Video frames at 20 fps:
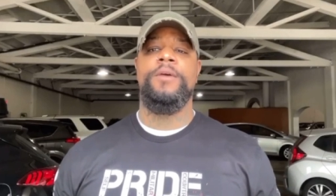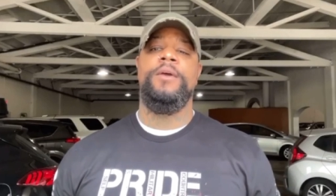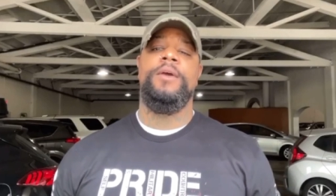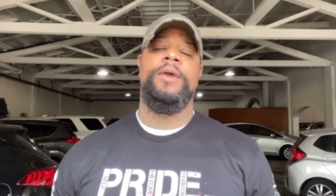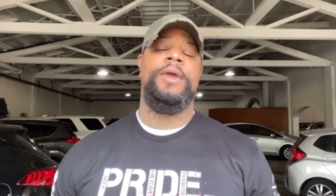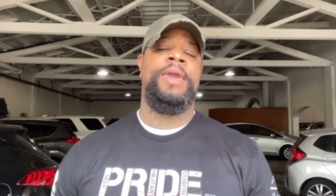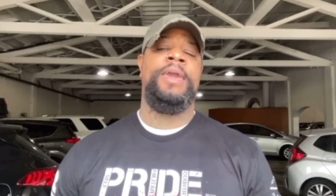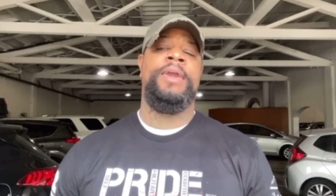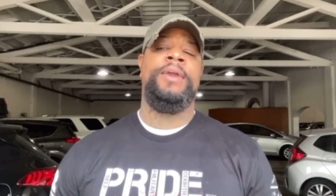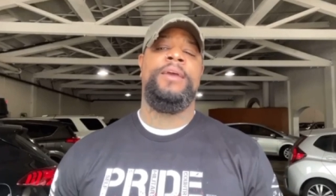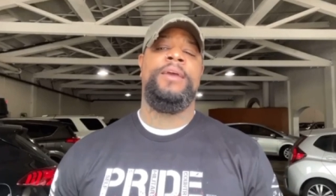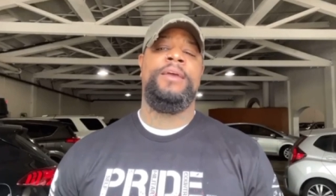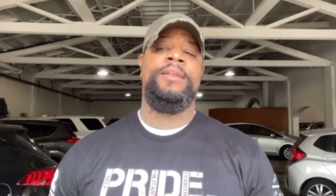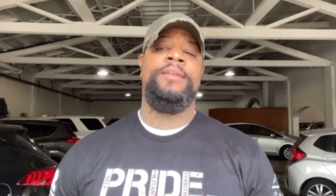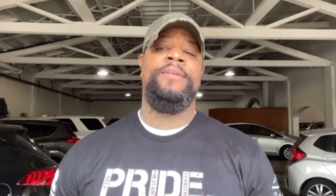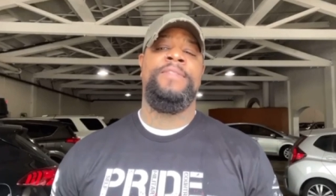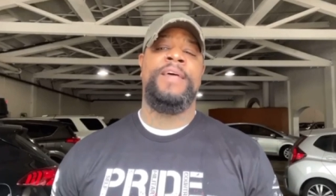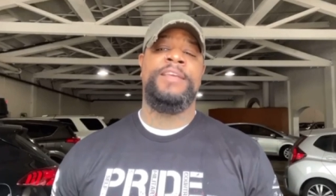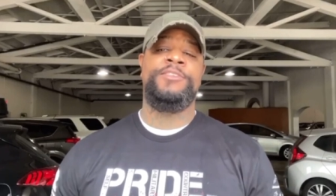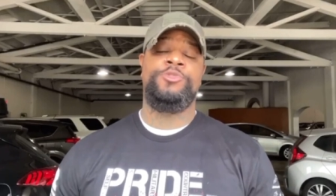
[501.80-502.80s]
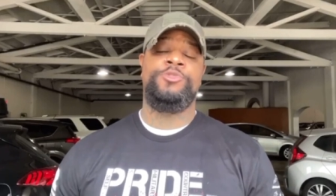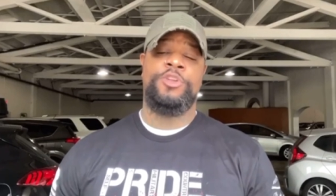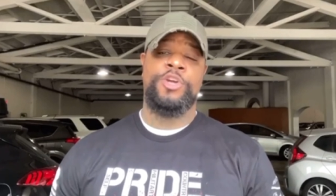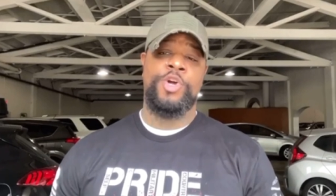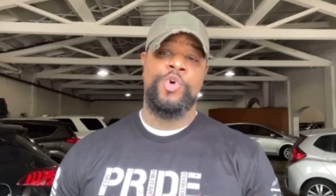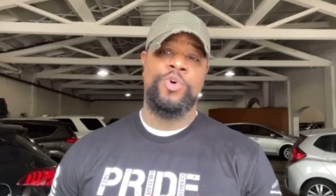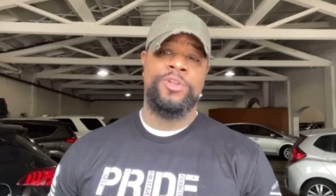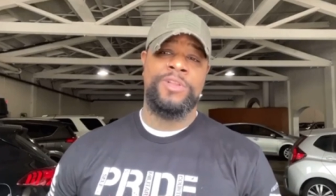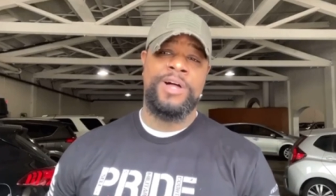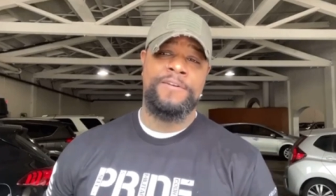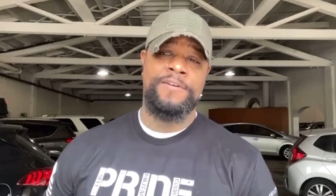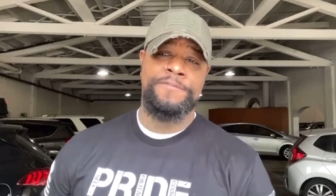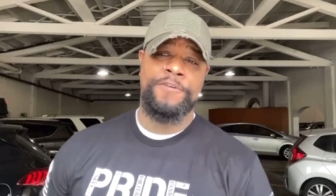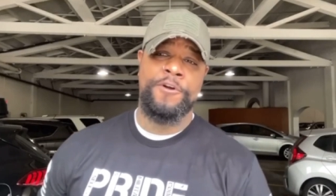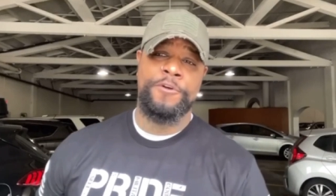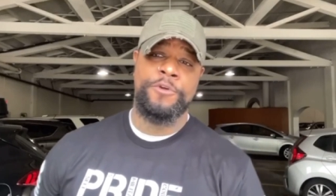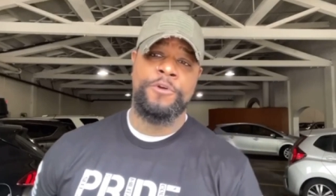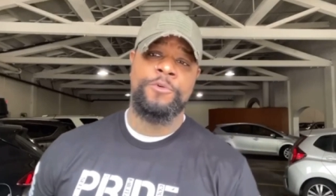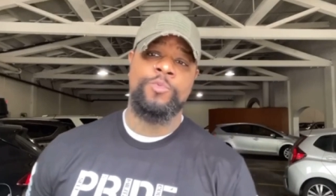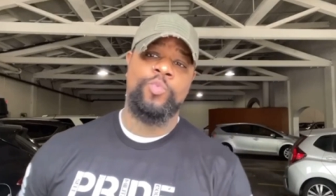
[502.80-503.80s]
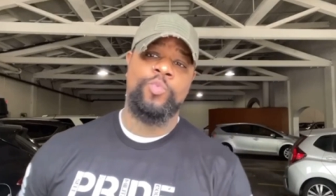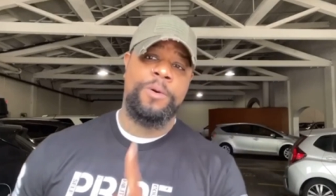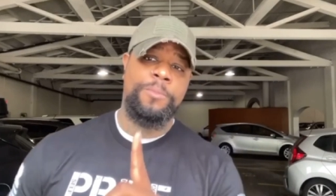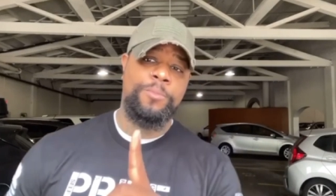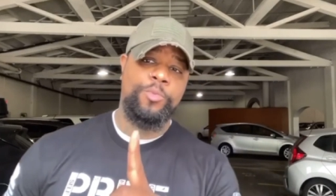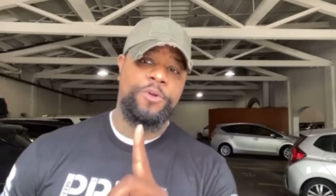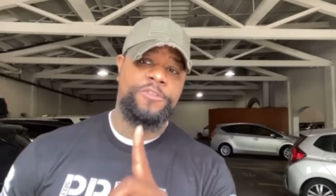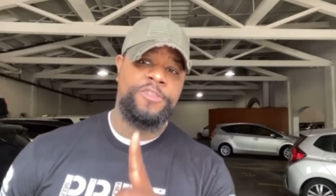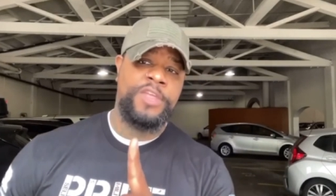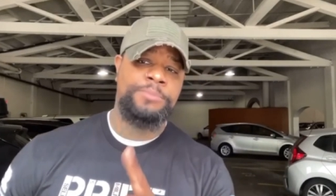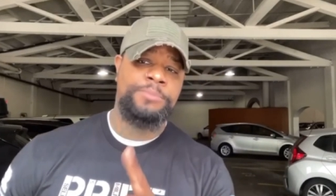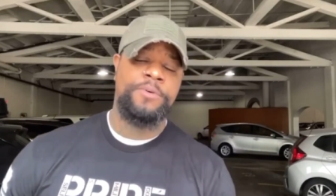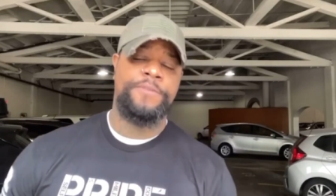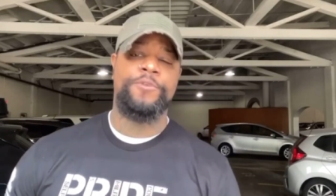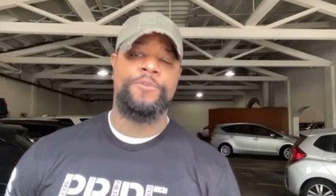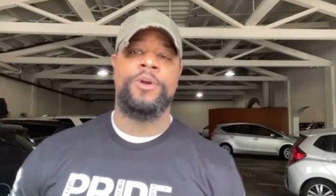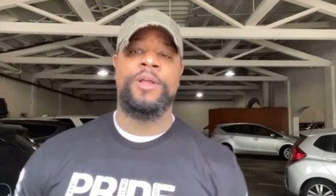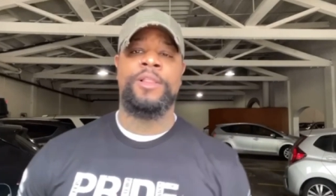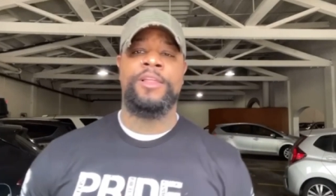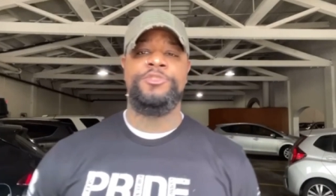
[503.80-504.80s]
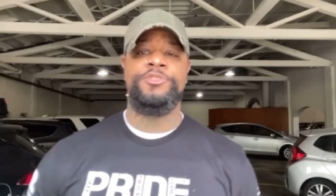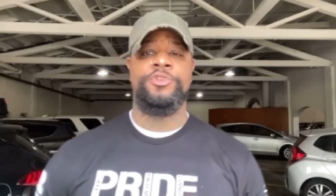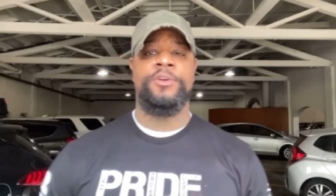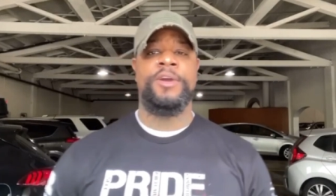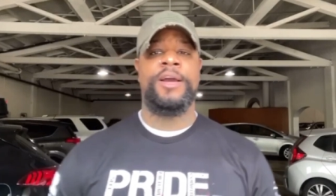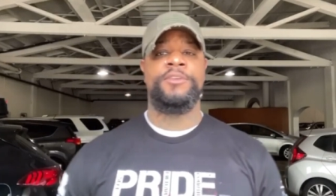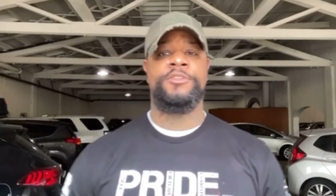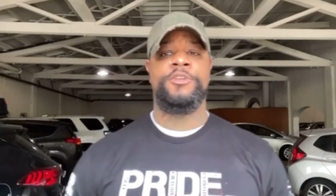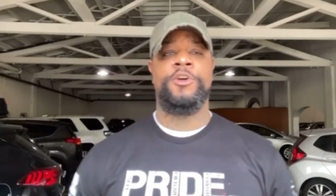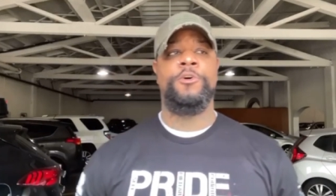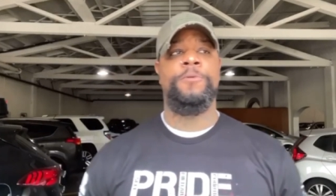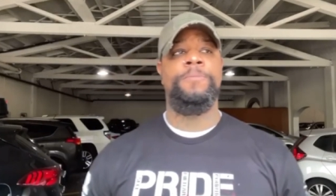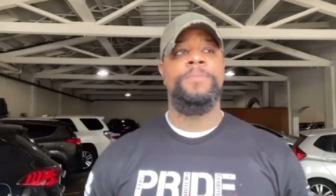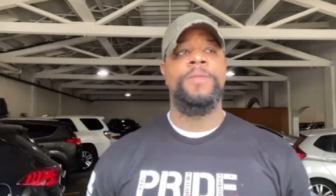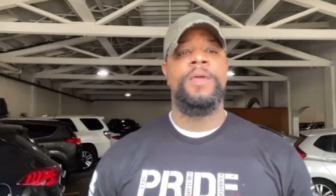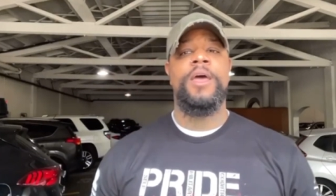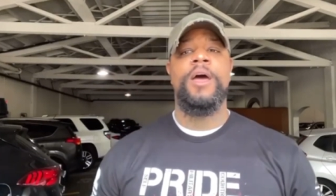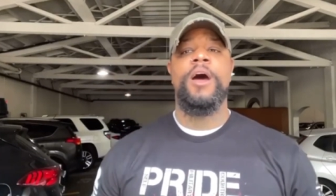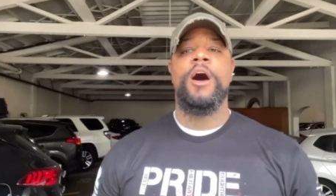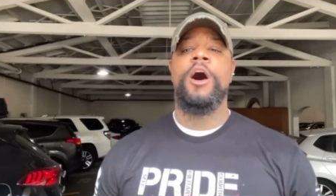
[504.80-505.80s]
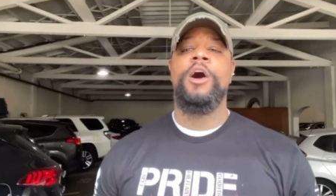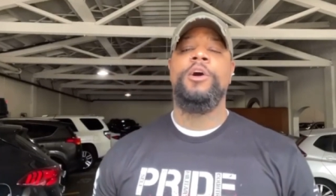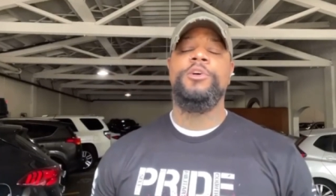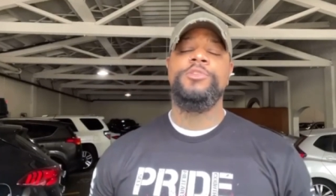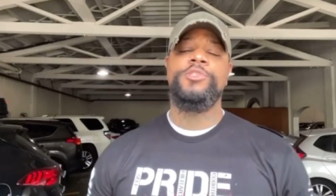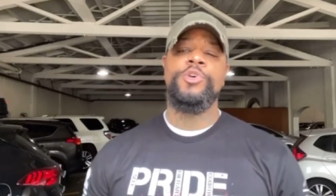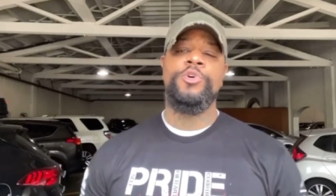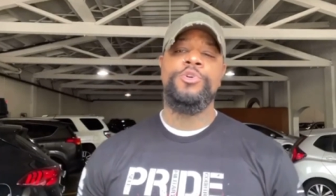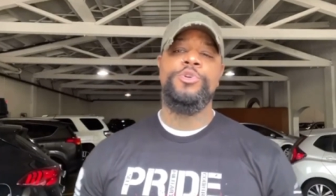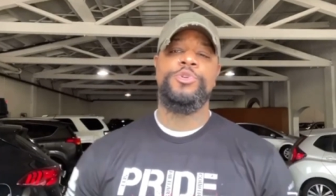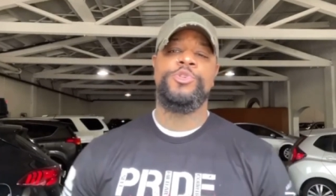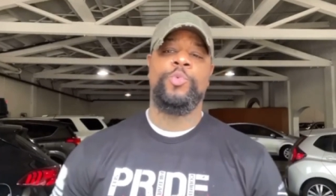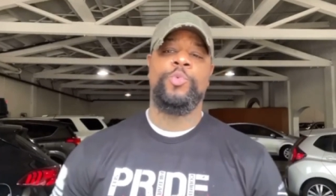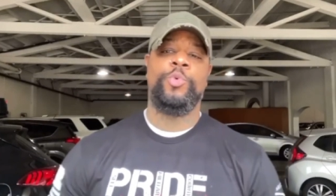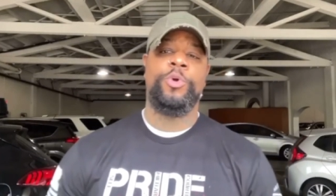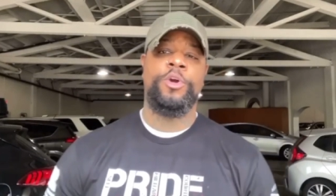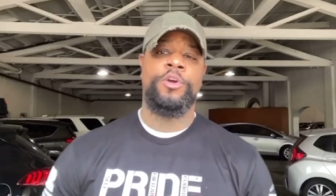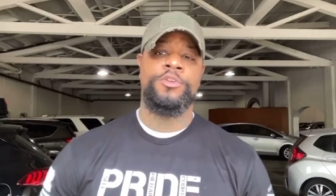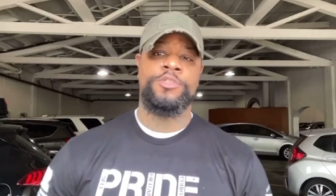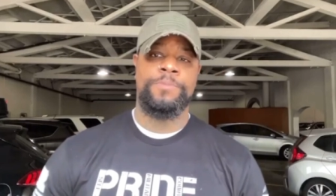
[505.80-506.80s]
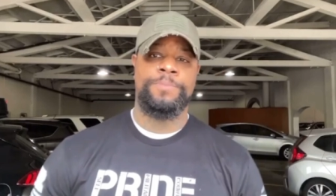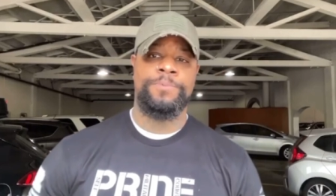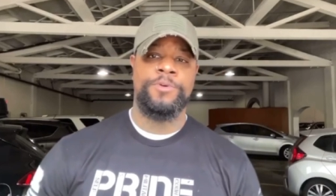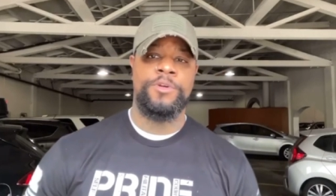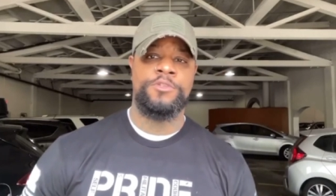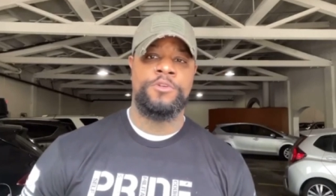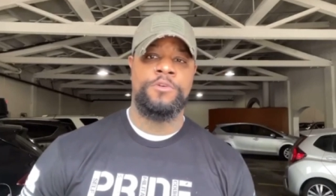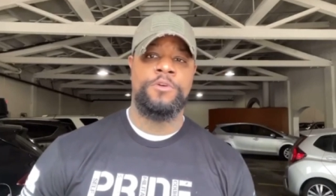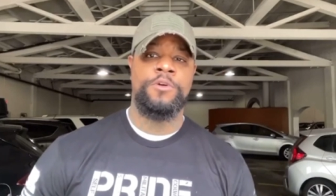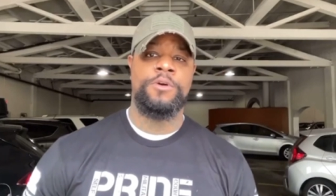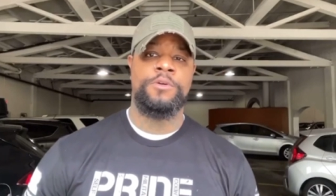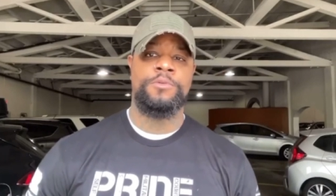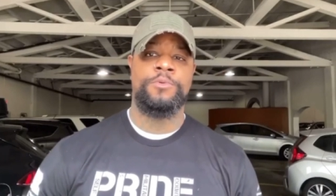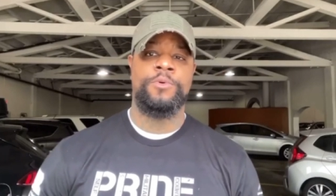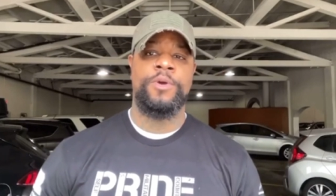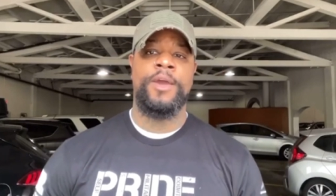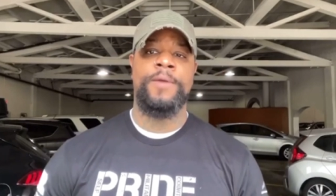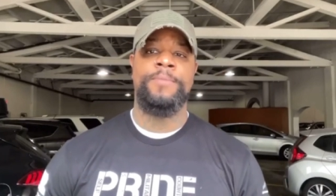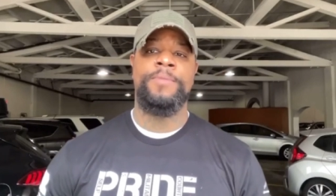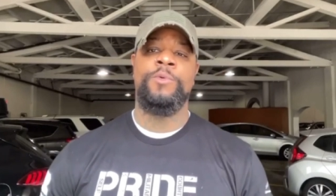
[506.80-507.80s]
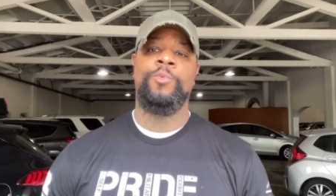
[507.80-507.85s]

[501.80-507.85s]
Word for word: And that's gonna go a lot further. One more thing before I let you guys go. I also used to work as a prison guard, right?